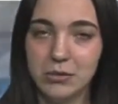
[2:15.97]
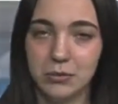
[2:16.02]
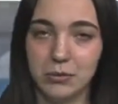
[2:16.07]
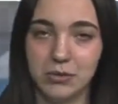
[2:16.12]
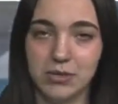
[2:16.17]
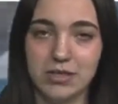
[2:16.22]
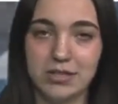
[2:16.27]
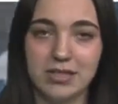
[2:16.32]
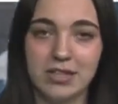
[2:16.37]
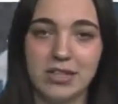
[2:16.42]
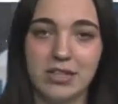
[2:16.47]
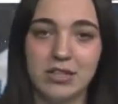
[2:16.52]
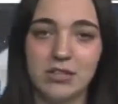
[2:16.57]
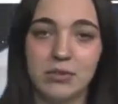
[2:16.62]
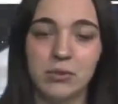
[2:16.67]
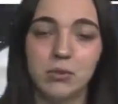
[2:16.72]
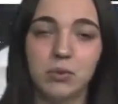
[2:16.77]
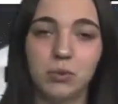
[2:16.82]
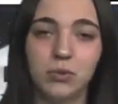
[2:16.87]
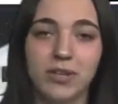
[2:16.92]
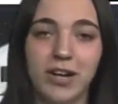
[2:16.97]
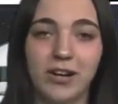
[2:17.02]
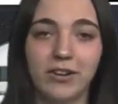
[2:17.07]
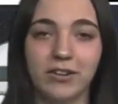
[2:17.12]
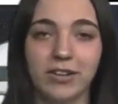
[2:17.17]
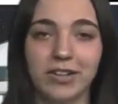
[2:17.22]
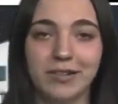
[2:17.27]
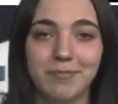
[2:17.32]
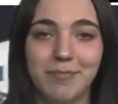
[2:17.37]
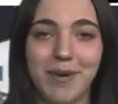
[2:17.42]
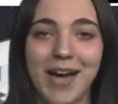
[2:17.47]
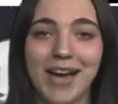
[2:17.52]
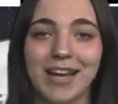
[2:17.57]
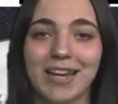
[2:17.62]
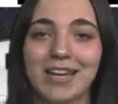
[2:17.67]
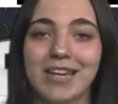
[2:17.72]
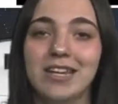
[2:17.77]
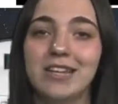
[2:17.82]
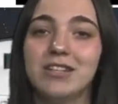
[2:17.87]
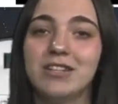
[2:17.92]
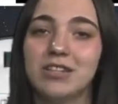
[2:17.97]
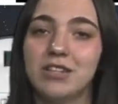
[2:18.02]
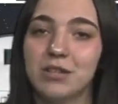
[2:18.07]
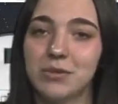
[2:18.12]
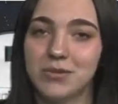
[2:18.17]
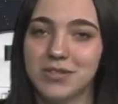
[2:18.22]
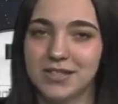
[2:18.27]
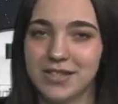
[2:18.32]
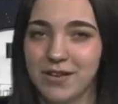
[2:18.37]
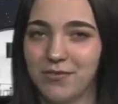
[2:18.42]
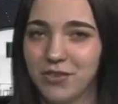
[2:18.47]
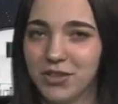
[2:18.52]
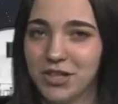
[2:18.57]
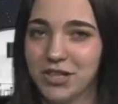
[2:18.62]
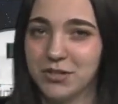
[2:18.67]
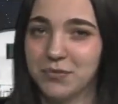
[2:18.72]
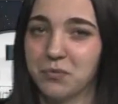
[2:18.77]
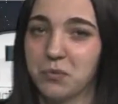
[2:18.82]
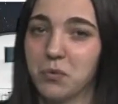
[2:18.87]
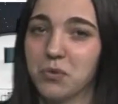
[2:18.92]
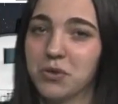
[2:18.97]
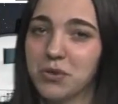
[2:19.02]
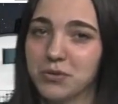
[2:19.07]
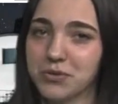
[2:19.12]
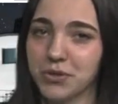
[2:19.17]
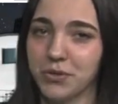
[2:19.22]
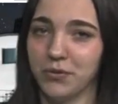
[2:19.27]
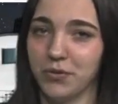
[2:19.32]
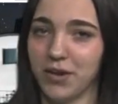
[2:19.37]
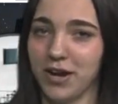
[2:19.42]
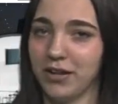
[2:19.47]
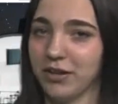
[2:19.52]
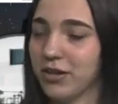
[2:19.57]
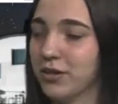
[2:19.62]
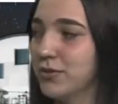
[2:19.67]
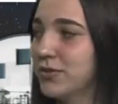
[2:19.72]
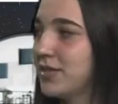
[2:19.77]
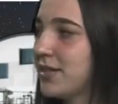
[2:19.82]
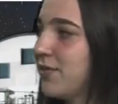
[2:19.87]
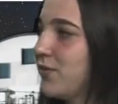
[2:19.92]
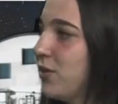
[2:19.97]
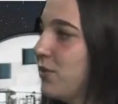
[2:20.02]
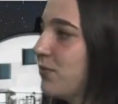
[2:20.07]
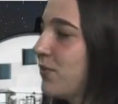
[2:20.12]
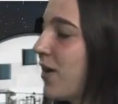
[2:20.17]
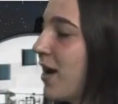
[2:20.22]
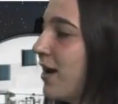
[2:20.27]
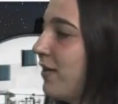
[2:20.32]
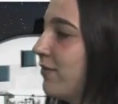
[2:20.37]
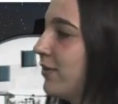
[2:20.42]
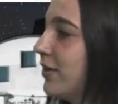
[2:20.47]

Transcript: We'll continue to cool down and back into those 70s for those overnight lows. 75,